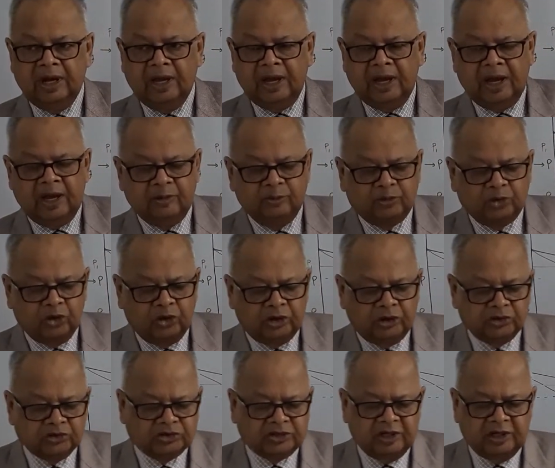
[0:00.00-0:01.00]
and
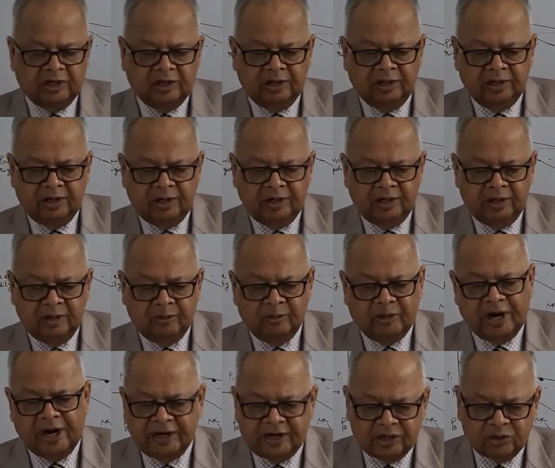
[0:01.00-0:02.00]
producing
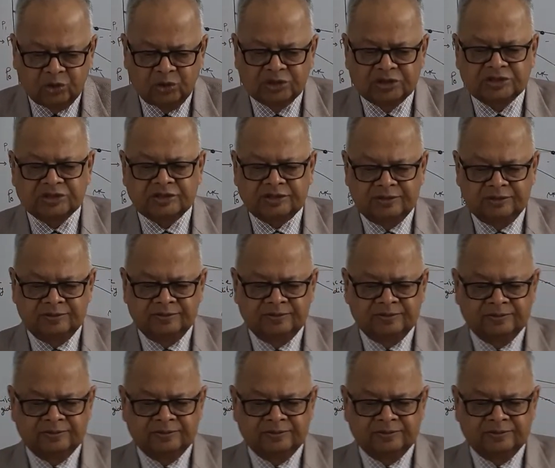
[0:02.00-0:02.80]
branded goods